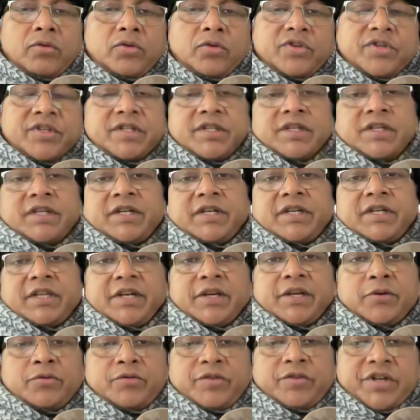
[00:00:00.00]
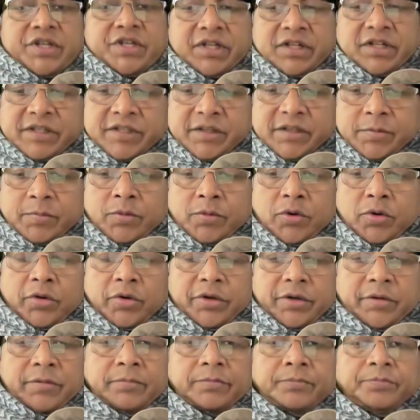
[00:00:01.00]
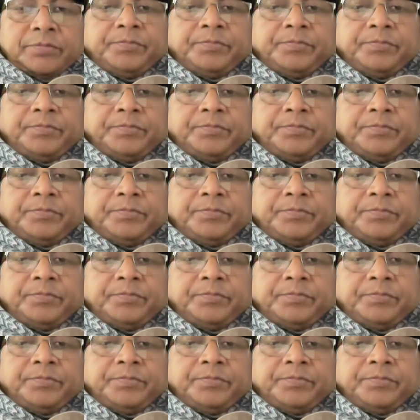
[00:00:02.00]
to start the nutritional support?